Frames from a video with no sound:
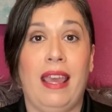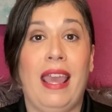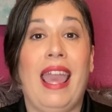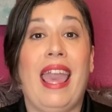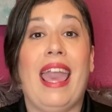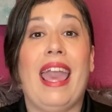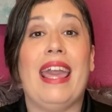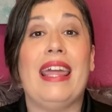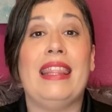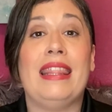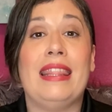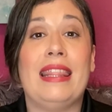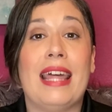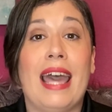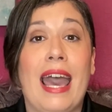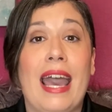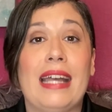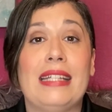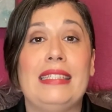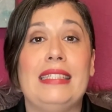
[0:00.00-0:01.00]
And
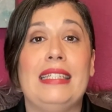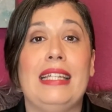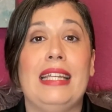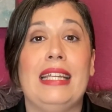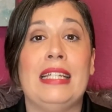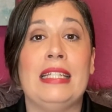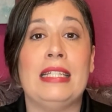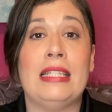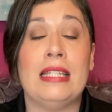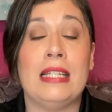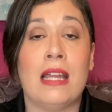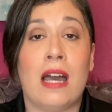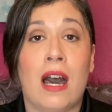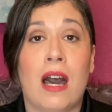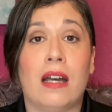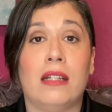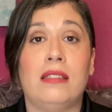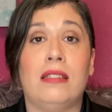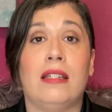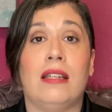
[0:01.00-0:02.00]
that is
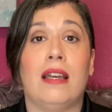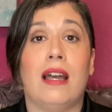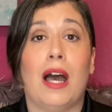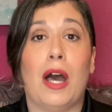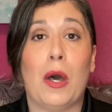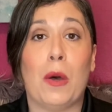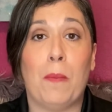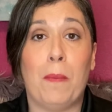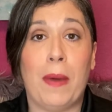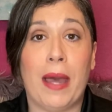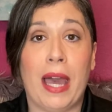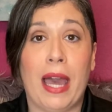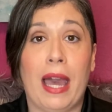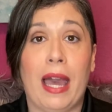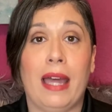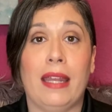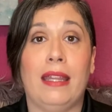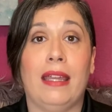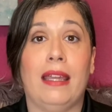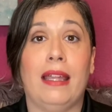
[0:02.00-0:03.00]
not a
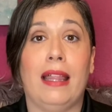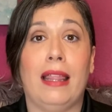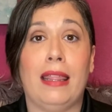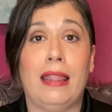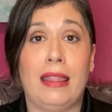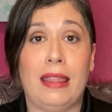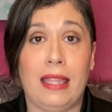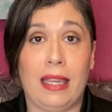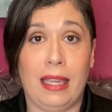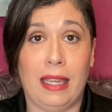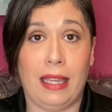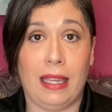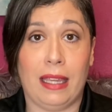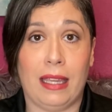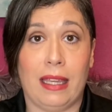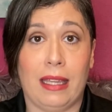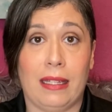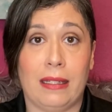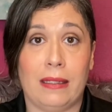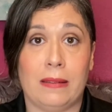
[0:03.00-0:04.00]
bad thing.
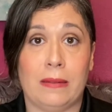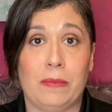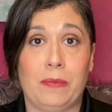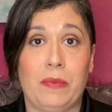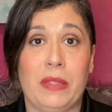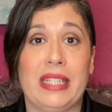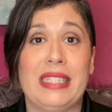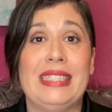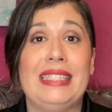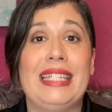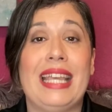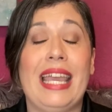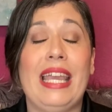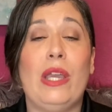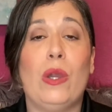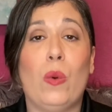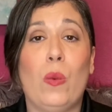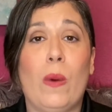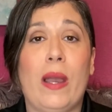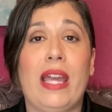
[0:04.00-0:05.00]
Take
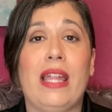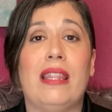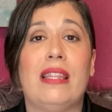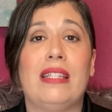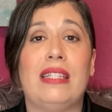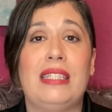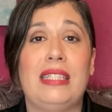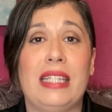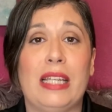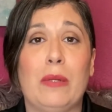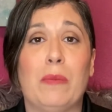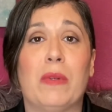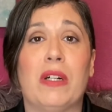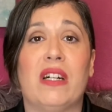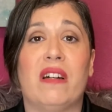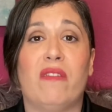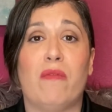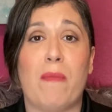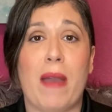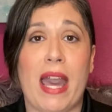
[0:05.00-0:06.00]
away the stigma
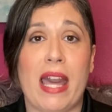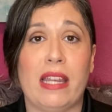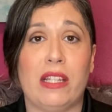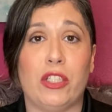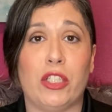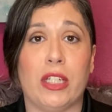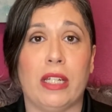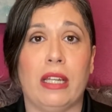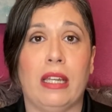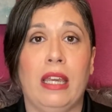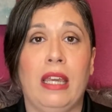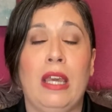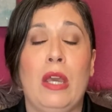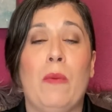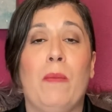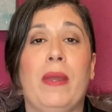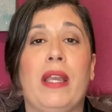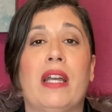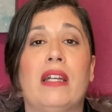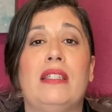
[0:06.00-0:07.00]
of managing
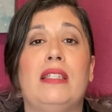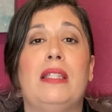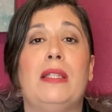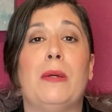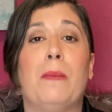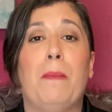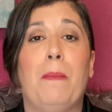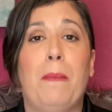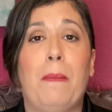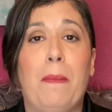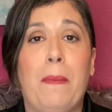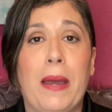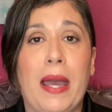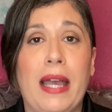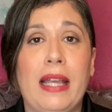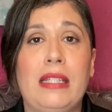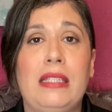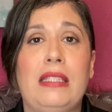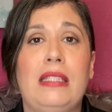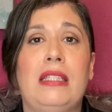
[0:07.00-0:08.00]
because the
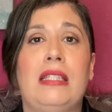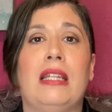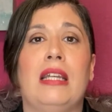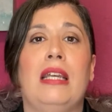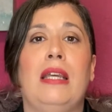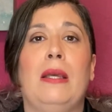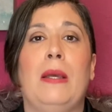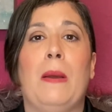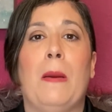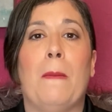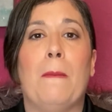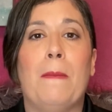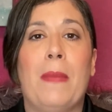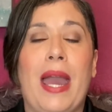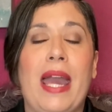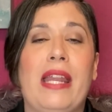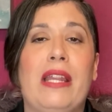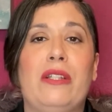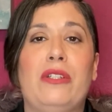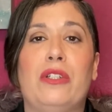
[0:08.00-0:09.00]
best
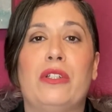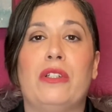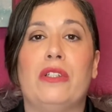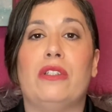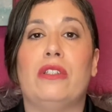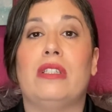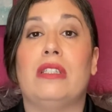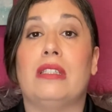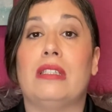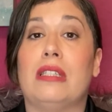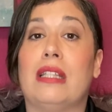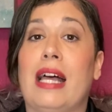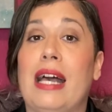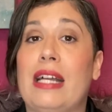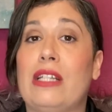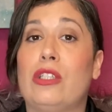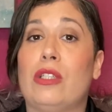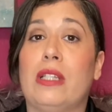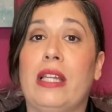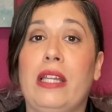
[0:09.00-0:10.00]
managers
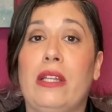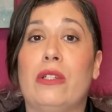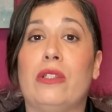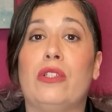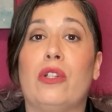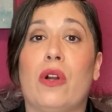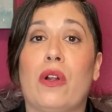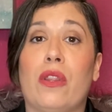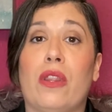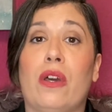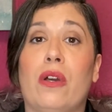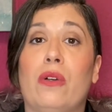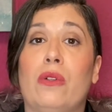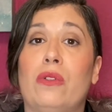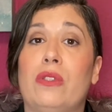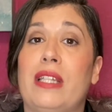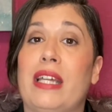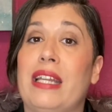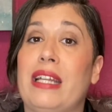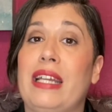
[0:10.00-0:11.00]
/ leaders are
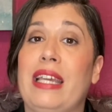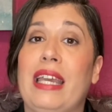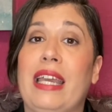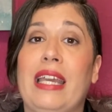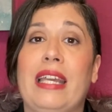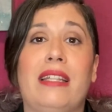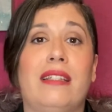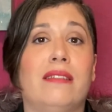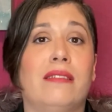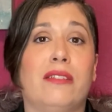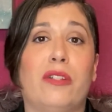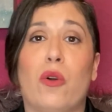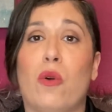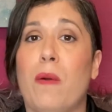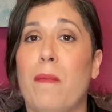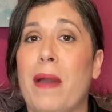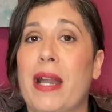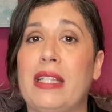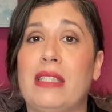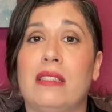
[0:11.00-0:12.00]
those that, again, going
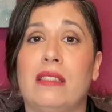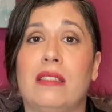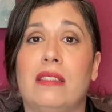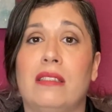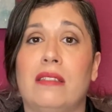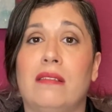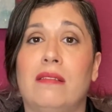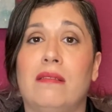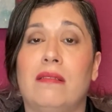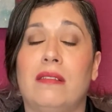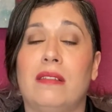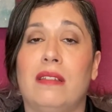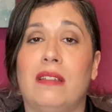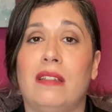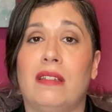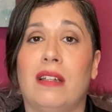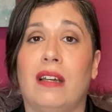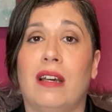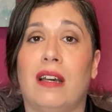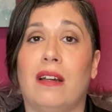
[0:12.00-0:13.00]
back to
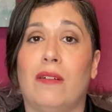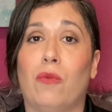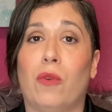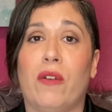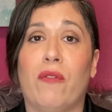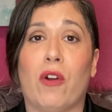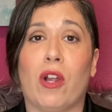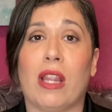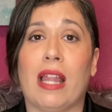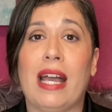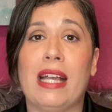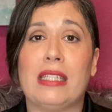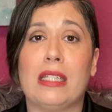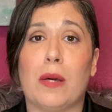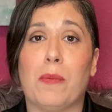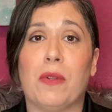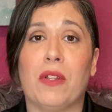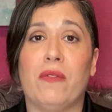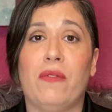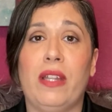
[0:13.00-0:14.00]
one of our last
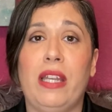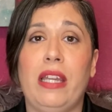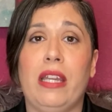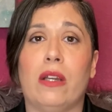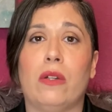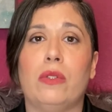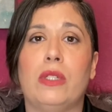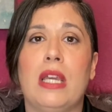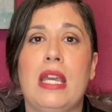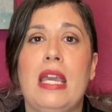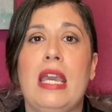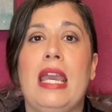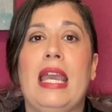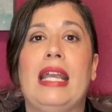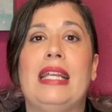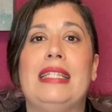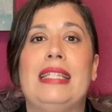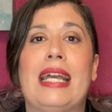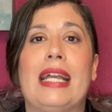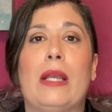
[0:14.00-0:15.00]
couple of videos,
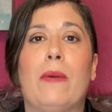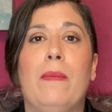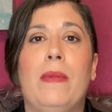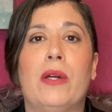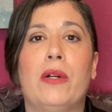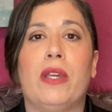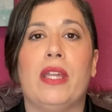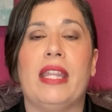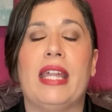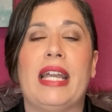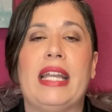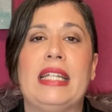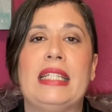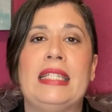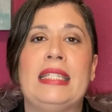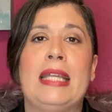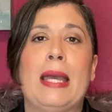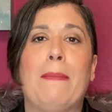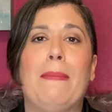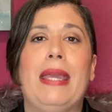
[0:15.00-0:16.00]
is that chameleon that can
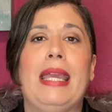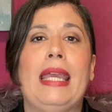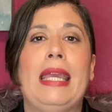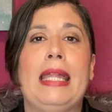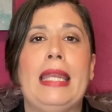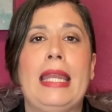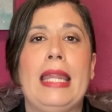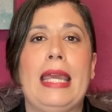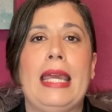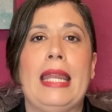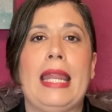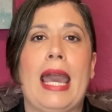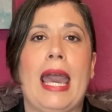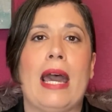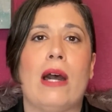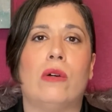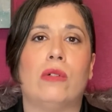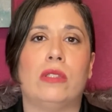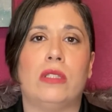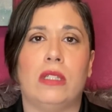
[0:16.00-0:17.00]
step in and
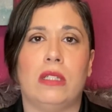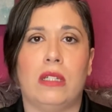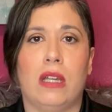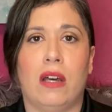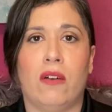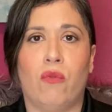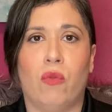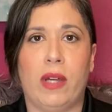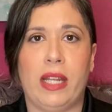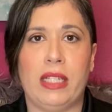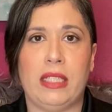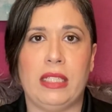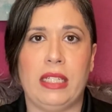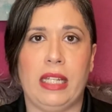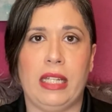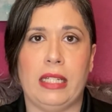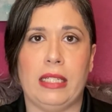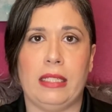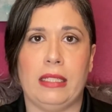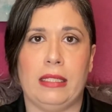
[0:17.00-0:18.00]
out of what is
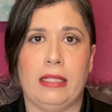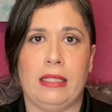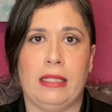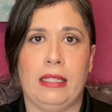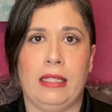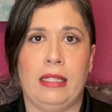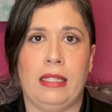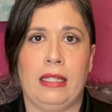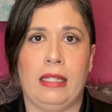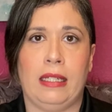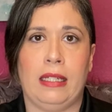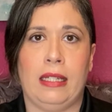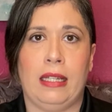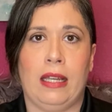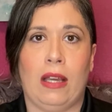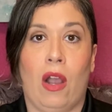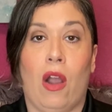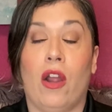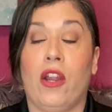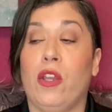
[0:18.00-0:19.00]
needed.
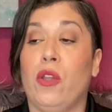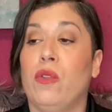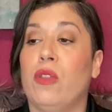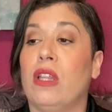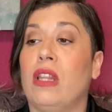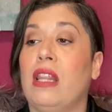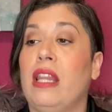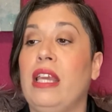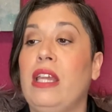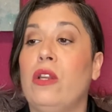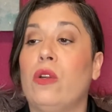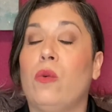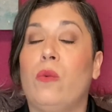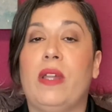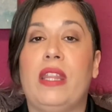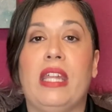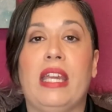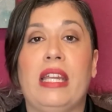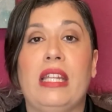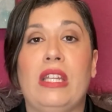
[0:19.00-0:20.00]
Are you the leader with
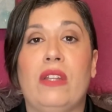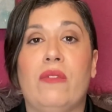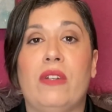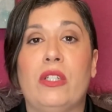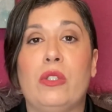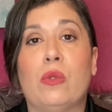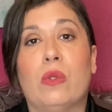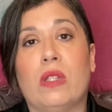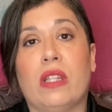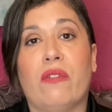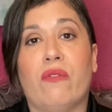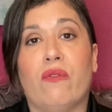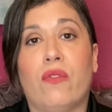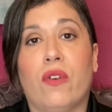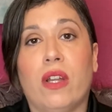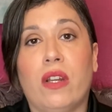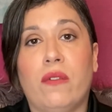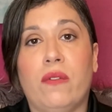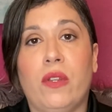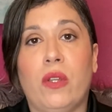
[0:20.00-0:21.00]
the individual in
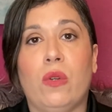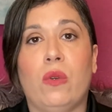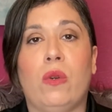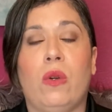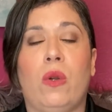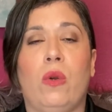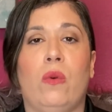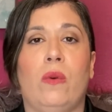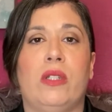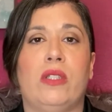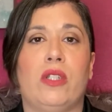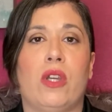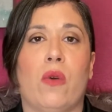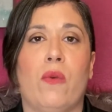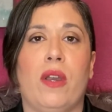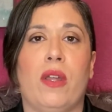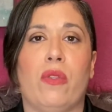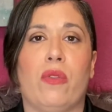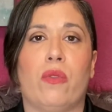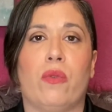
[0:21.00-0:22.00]
front of you who is
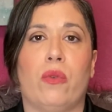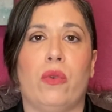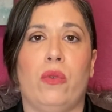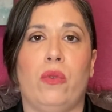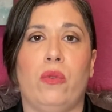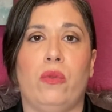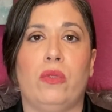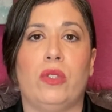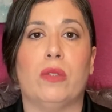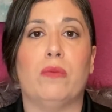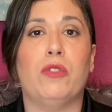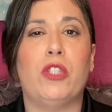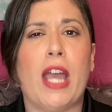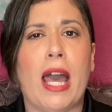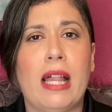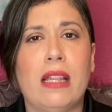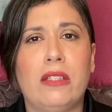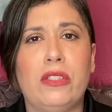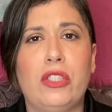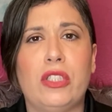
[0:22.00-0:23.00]
going through some
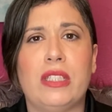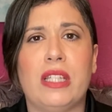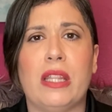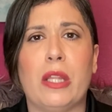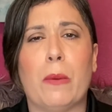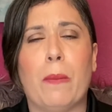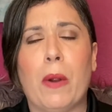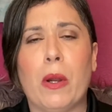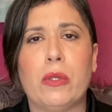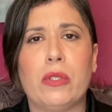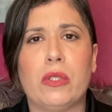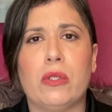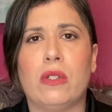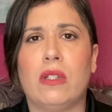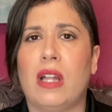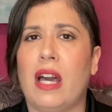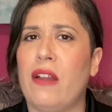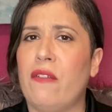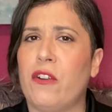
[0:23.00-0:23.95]
challenges in their personal life?